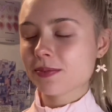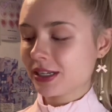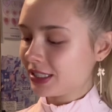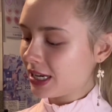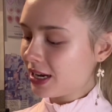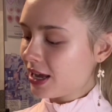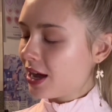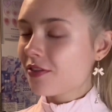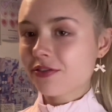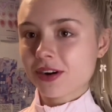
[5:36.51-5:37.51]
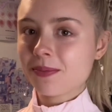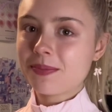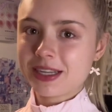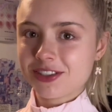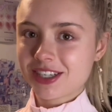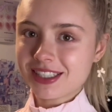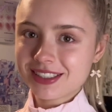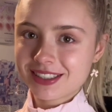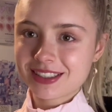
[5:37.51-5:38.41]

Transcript: printed from Pinterest.